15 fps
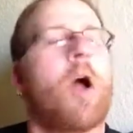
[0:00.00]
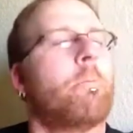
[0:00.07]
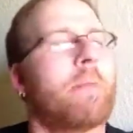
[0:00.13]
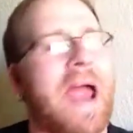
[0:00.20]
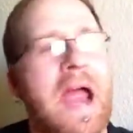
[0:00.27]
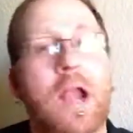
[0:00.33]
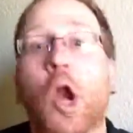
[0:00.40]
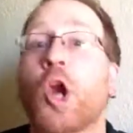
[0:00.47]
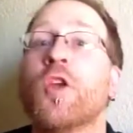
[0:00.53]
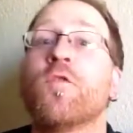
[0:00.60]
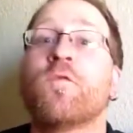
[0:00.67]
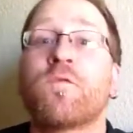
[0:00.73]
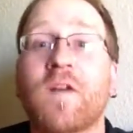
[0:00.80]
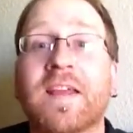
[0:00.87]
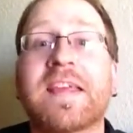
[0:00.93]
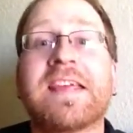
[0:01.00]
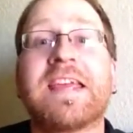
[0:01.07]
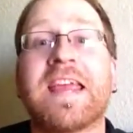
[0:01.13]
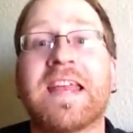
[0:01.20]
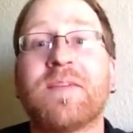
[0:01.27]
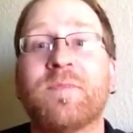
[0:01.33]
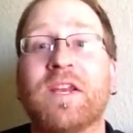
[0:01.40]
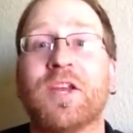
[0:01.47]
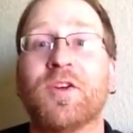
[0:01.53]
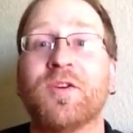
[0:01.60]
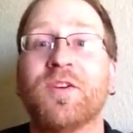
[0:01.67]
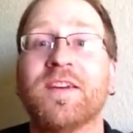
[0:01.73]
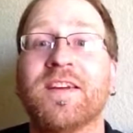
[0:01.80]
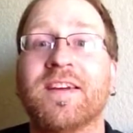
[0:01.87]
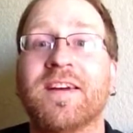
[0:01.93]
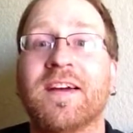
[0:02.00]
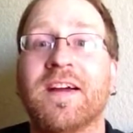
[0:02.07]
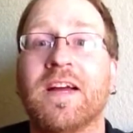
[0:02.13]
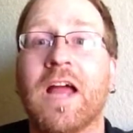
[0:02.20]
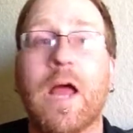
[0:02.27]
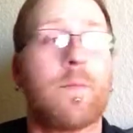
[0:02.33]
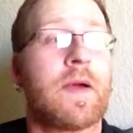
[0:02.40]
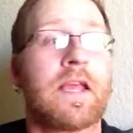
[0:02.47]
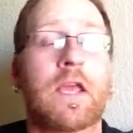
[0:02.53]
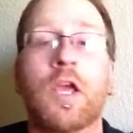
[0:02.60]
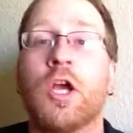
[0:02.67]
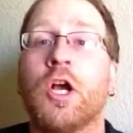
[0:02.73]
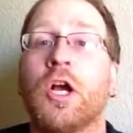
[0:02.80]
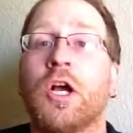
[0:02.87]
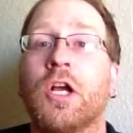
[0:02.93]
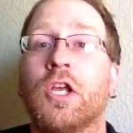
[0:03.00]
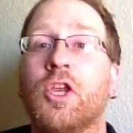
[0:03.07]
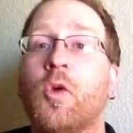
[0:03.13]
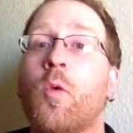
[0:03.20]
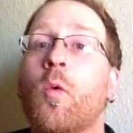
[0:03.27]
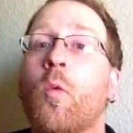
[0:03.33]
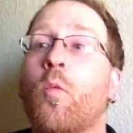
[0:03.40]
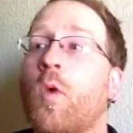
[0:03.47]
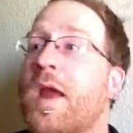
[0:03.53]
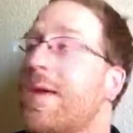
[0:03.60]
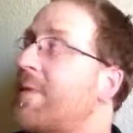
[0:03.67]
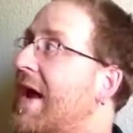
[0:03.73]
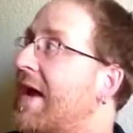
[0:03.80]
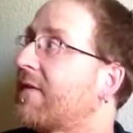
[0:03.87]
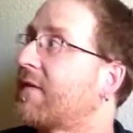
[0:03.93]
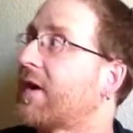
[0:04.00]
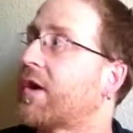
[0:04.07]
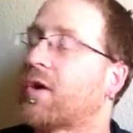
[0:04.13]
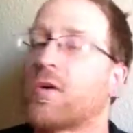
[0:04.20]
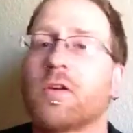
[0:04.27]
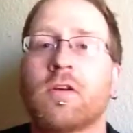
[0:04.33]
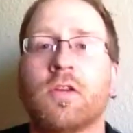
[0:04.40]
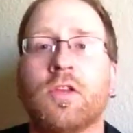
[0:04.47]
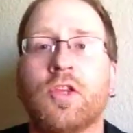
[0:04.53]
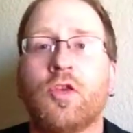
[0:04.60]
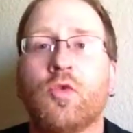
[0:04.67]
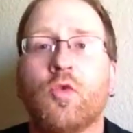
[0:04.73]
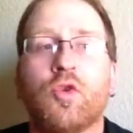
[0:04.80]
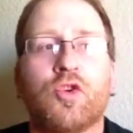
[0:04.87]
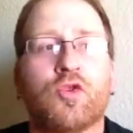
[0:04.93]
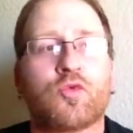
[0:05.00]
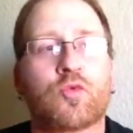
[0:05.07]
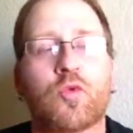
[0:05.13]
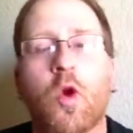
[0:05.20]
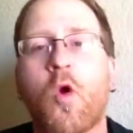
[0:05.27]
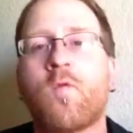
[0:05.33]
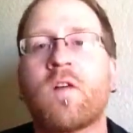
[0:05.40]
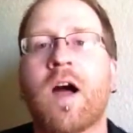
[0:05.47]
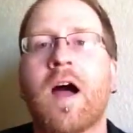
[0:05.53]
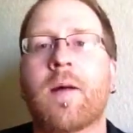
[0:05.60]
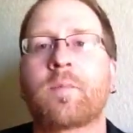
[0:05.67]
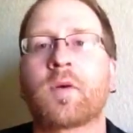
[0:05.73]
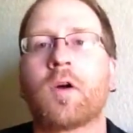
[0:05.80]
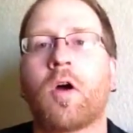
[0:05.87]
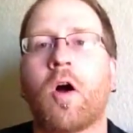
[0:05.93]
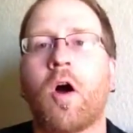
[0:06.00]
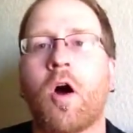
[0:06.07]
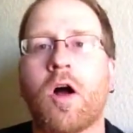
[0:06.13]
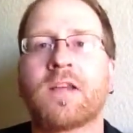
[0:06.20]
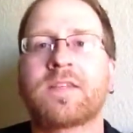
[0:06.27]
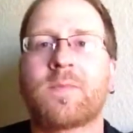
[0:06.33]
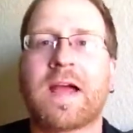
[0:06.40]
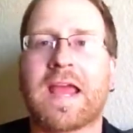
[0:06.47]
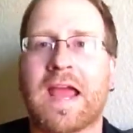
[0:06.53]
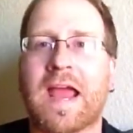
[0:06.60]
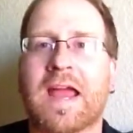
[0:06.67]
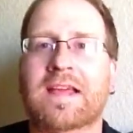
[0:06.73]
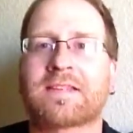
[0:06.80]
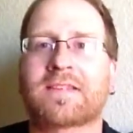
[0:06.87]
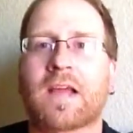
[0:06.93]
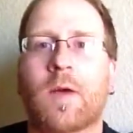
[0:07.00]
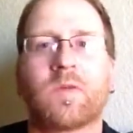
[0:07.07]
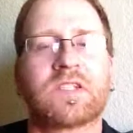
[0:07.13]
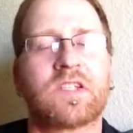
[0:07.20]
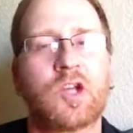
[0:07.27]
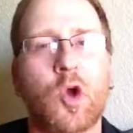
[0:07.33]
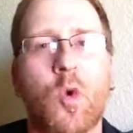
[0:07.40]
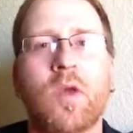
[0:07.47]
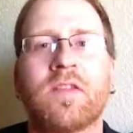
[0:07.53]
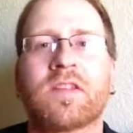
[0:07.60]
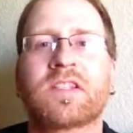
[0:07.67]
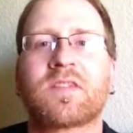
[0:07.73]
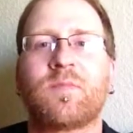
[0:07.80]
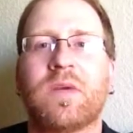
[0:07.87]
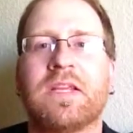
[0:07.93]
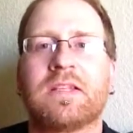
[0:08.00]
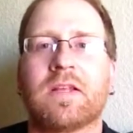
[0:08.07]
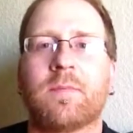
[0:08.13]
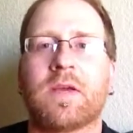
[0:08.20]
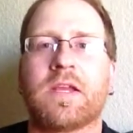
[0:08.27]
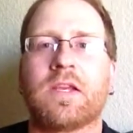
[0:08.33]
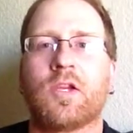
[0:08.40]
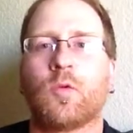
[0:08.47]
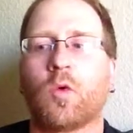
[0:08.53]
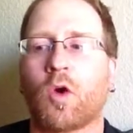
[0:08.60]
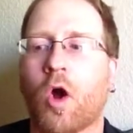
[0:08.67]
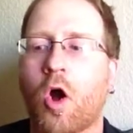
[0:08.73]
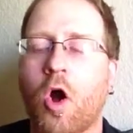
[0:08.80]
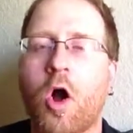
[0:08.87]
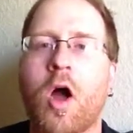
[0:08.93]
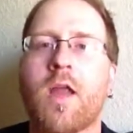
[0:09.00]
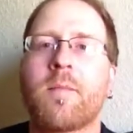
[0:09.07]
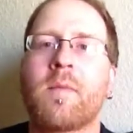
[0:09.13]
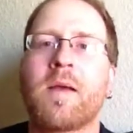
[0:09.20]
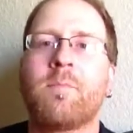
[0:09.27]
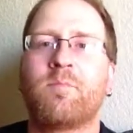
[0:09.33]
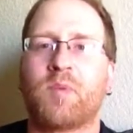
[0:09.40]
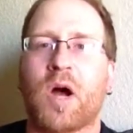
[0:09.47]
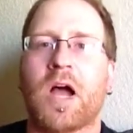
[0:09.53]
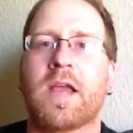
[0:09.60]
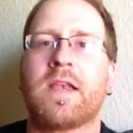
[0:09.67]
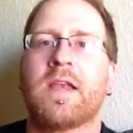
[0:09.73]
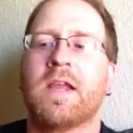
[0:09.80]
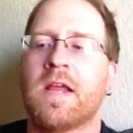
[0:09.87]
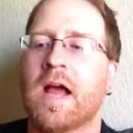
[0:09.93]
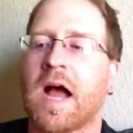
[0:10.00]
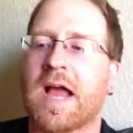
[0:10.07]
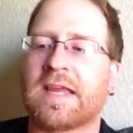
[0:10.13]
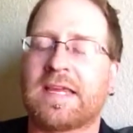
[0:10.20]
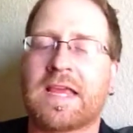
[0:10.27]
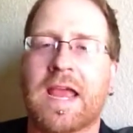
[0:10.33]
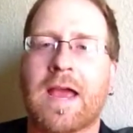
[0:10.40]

Matt, are you fucking kidding me, dude? I'm like, you were way back there. You drove up onto my ass. I was going the speed limit. You were on my butt. I